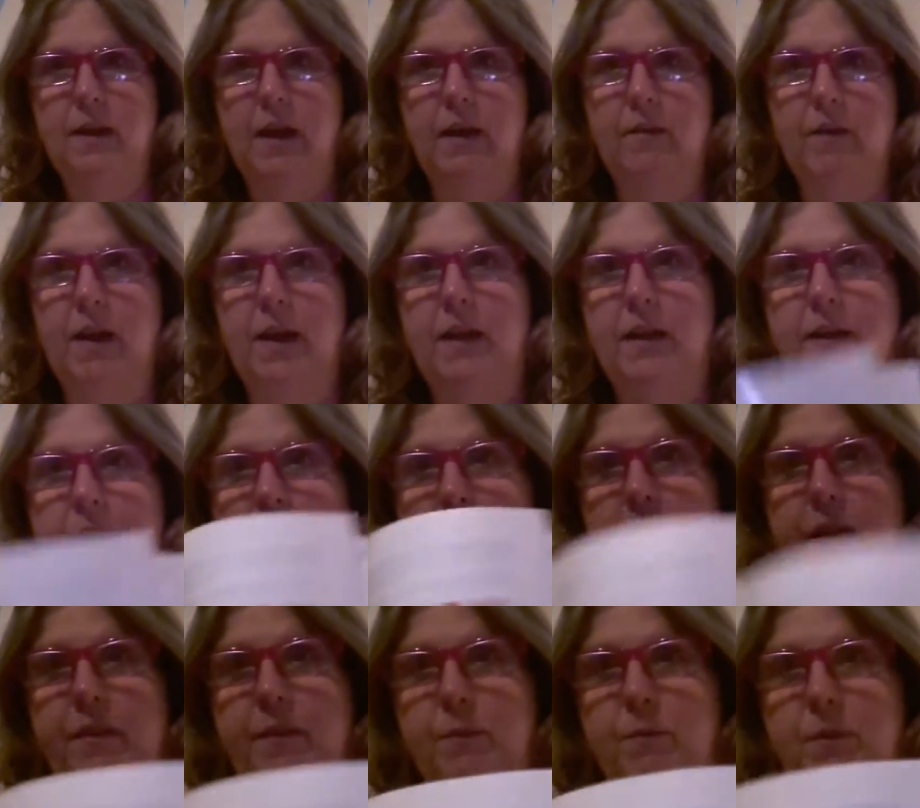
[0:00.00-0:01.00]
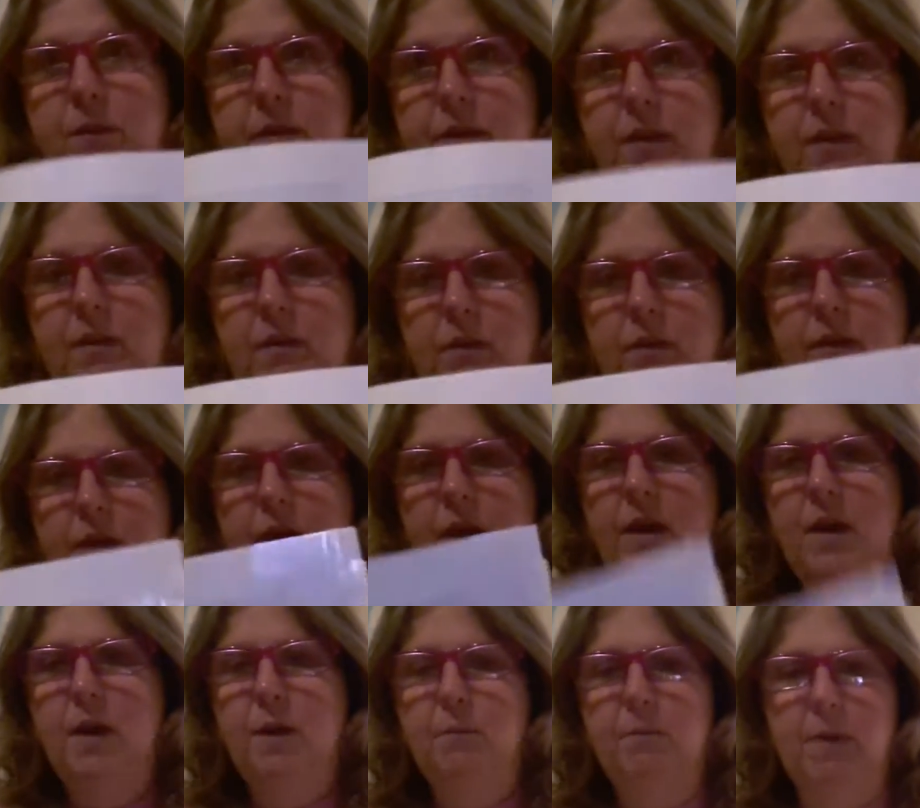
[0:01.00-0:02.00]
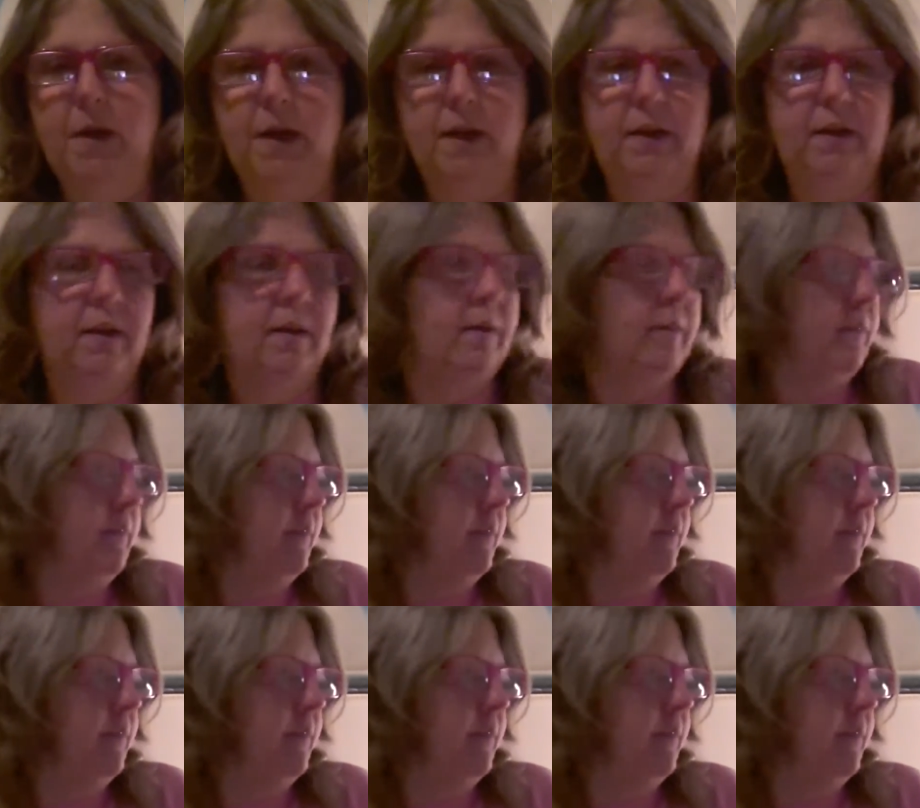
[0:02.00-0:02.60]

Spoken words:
I've got to dye them still. But,